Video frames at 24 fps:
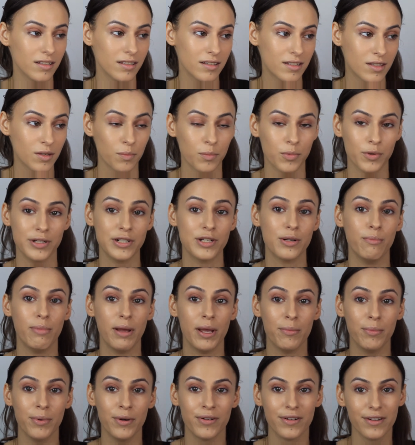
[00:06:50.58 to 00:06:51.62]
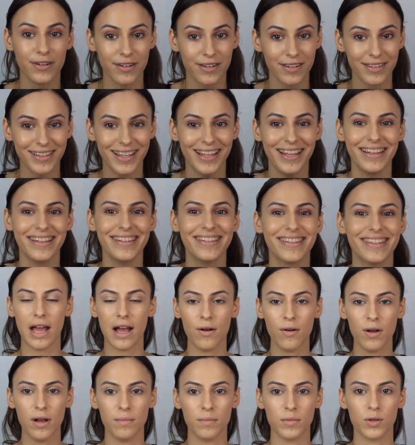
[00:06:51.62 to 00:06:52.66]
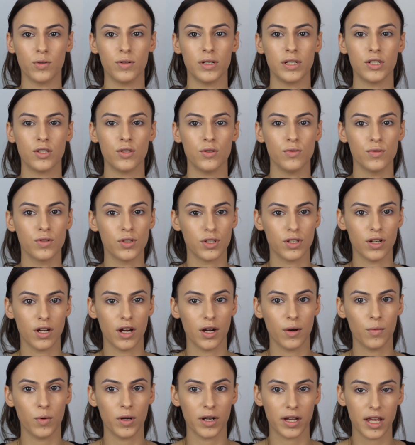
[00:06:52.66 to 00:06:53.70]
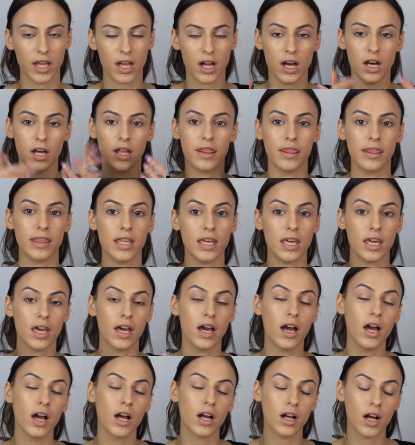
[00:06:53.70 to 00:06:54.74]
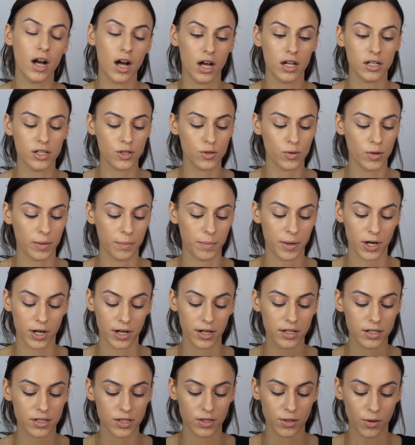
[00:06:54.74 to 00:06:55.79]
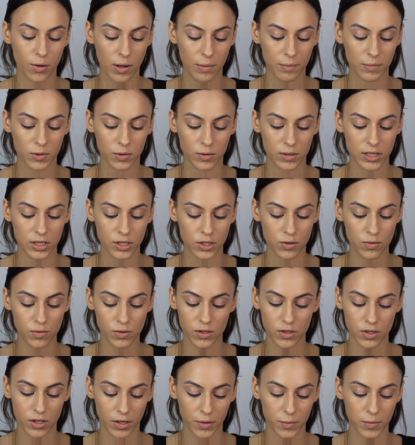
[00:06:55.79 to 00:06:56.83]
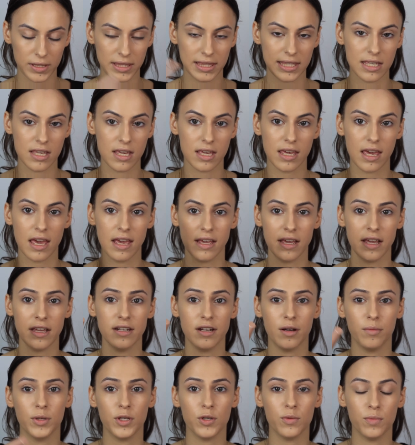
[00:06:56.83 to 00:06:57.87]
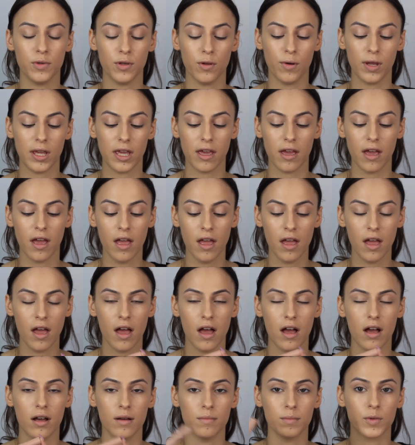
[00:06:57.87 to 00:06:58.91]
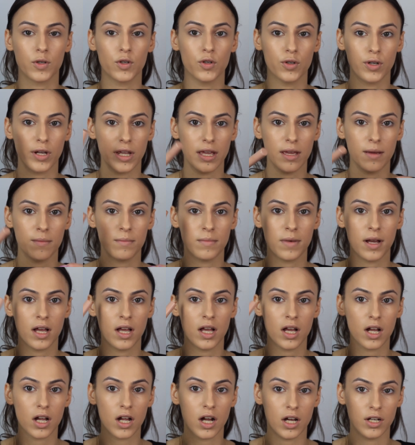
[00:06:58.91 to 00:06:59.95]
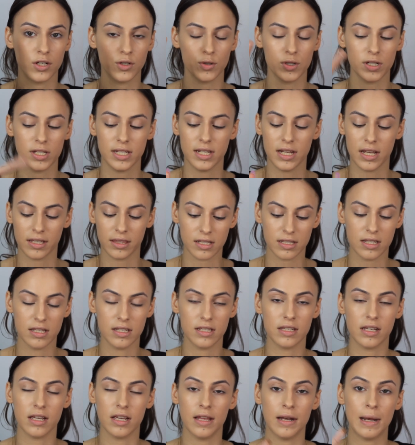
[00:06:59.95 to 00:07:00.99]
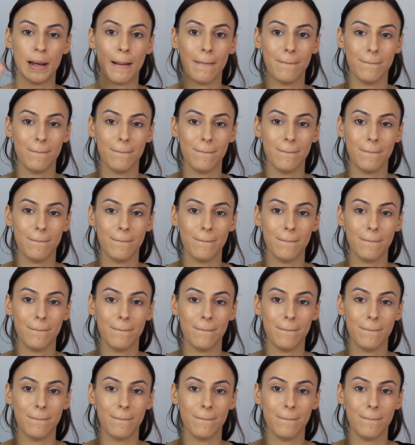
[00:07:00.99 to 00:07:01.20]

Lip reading: Some printer paper. Now I'm going to start working on the contour part. So I'm going to start with the KKW Beauty cream contour stick. This is in